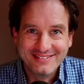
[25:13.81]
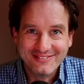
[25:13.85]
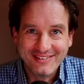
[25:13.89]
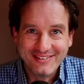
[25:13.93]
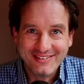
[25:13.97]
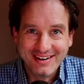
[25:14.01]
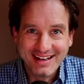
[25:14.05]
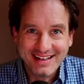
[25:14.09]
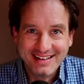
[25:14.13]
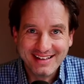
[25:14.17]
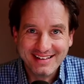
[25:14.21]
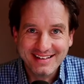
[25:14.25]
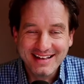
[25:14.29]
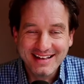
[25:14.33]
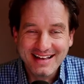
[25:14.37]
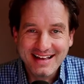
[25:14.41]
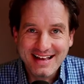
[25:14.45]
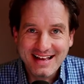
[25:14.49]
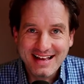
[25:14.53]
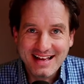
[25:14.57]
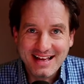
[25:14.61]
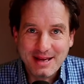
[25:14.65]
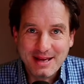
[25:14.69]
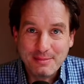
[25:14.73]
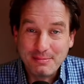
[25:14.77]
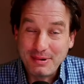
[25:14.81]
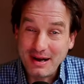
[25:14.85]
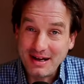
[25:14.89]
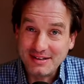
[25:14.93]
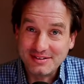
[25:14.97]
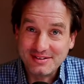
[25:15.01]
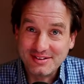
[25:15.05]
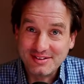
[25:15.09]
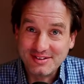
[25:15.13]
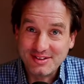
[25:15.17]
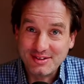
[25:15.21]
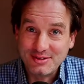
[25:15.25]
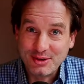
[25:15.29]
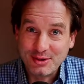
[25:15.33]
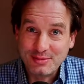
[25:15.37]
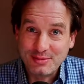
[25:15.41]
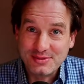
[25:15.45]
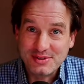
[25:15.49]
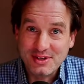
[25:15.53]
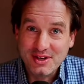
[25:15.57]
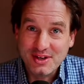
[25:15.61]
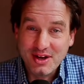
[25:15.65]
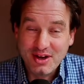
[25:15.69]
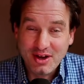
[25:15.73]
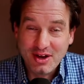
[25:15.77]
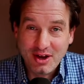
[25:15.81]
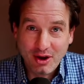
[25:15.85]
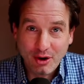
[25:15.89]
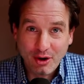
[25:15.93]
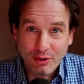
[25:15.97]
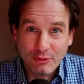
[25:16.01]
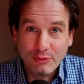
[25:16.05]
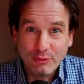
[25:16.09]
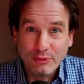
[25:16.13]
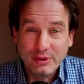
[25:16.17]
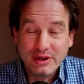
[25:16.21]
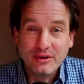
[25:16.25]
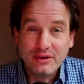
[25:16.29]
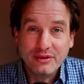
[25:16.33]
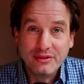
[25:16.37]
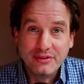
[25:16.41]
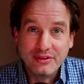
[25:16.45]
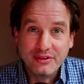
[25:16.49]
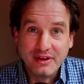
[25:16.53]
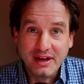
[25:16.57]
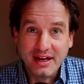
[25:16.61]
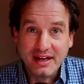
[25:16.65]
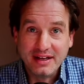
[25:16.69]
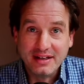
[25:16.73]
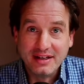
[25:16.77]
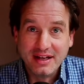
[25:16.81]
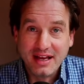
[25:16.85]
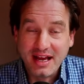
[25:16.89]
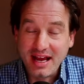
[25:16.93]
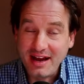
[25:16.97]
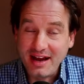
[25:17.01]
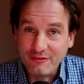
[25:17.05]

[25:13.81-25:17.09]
Right? Imposter syndrome's a real thing.